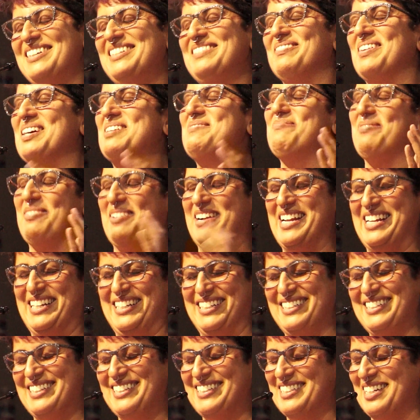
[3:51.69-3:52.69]
My brain
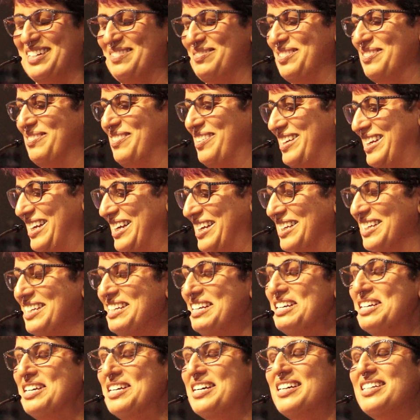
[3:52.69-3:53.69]
has stopped working.
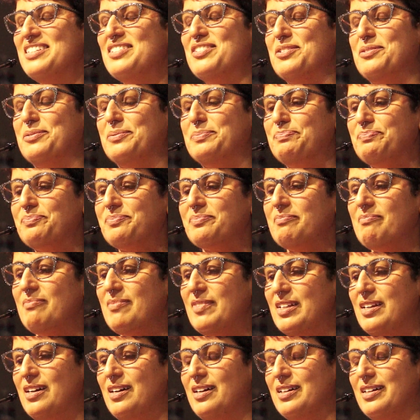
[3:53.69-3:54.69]
So
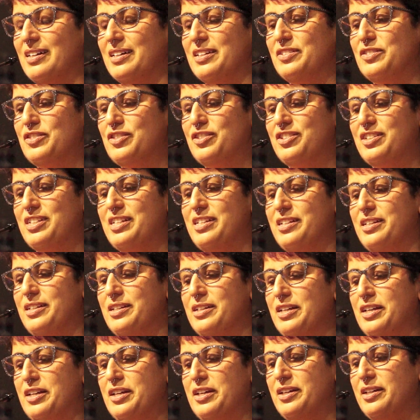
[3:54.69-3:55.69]

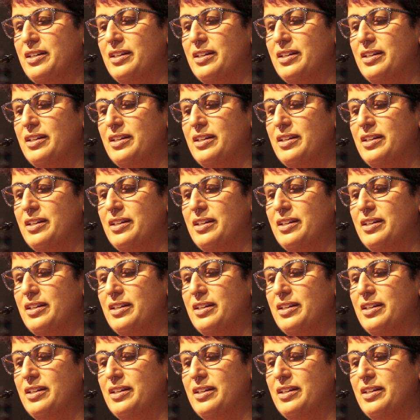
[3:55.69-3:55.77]
she